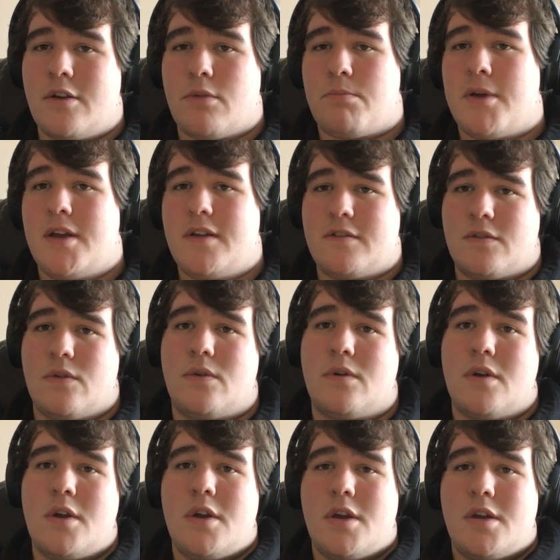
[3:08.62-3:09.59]

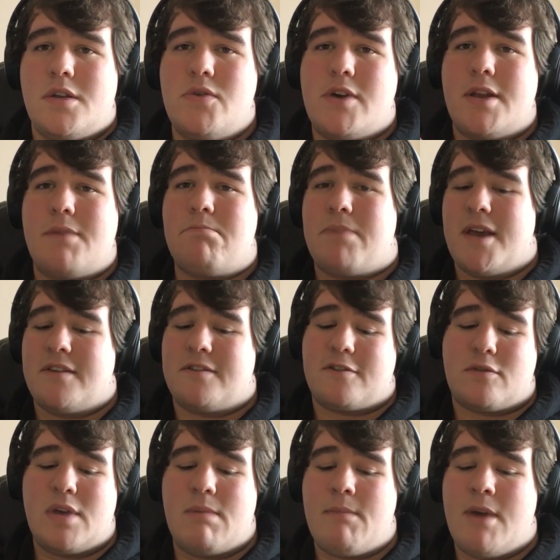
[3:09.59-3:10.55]
pixel, you can
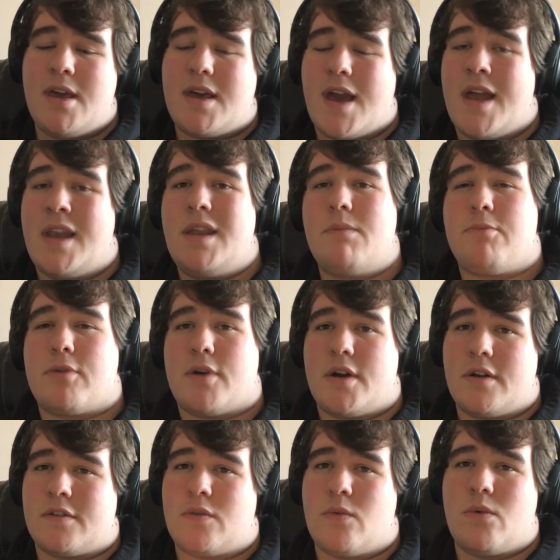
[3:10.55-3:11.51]
basically make any
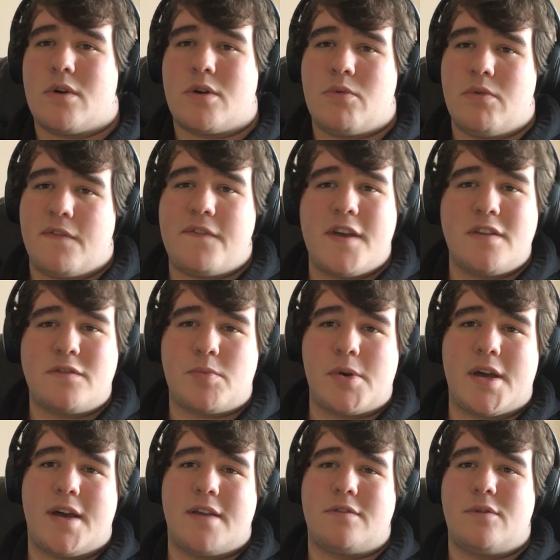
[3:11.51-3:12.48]
product work with
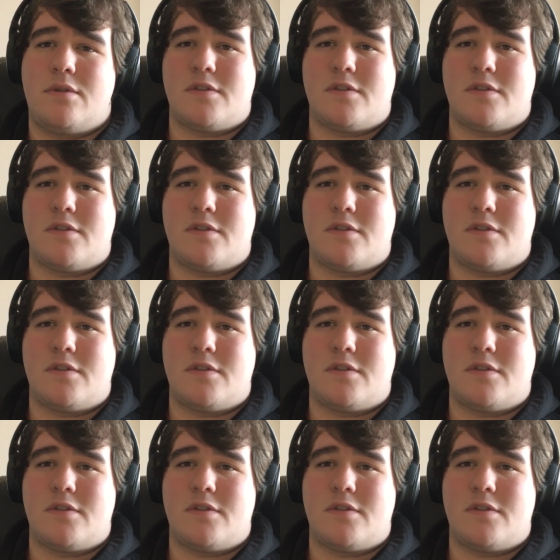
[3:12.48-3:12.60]
Facebook ads.